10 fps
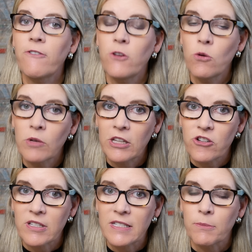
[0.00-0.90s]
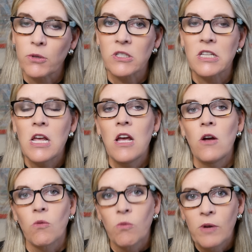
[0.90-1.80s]
a few religious symbols
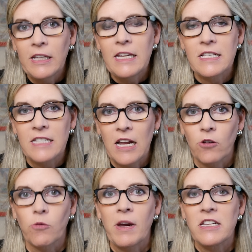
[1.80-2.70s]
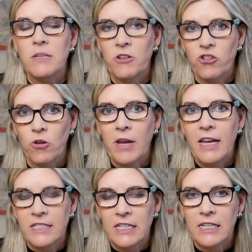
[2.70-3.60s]
really is not great to be
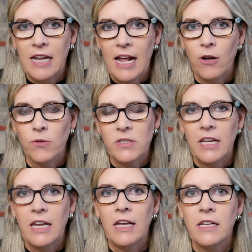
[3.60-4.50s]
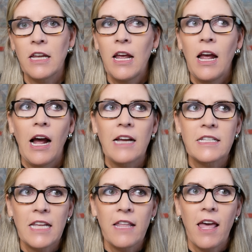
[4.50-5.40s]
showcasing in a house. And I
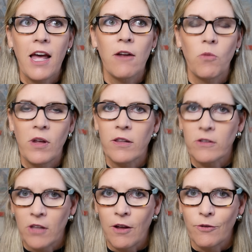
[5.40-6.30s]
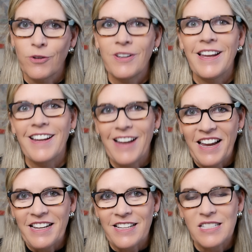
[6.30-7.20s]
say that with love and
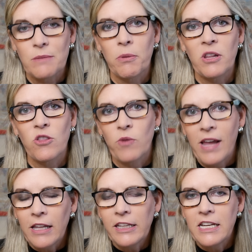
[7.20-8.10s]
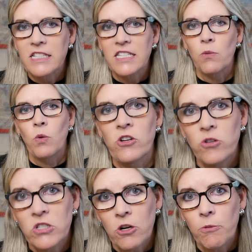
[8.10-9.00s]
kindness, but the reality is that once
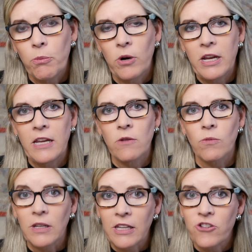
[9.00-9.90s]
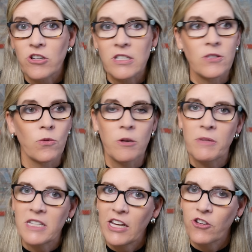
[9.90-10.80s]
you start putting religious
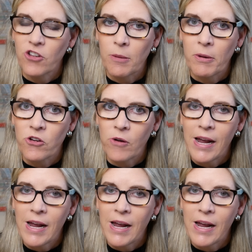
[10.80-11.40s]
ornamentation up on your